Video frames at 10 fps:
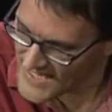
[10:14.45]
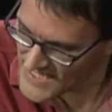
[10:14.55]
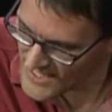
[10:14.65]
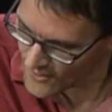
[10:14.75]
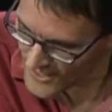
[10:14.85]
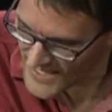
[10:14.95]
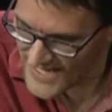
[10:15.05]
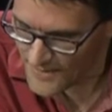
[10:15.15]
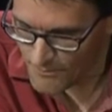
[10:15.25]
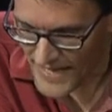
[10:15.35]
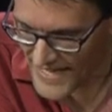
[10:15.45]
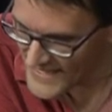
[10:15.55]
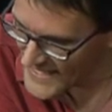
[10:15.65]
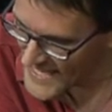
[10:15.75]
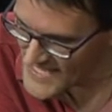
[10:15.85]
and I see her eating
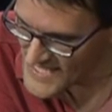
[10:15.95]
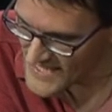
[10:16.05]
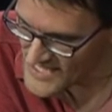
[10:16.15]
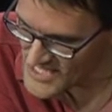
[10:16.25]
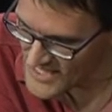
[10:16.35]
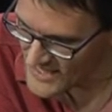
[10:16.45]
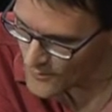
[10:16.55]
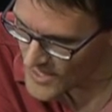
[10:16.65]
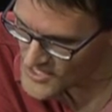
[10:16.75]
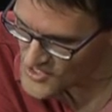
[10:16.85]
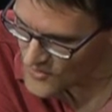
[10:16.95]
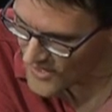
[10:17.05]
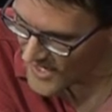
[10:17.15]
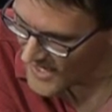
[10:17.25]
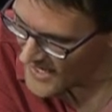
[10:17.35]
pancakes in this silly
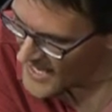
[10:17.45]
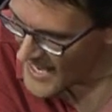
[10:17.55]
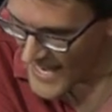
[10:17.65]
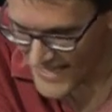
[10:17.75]
restaurant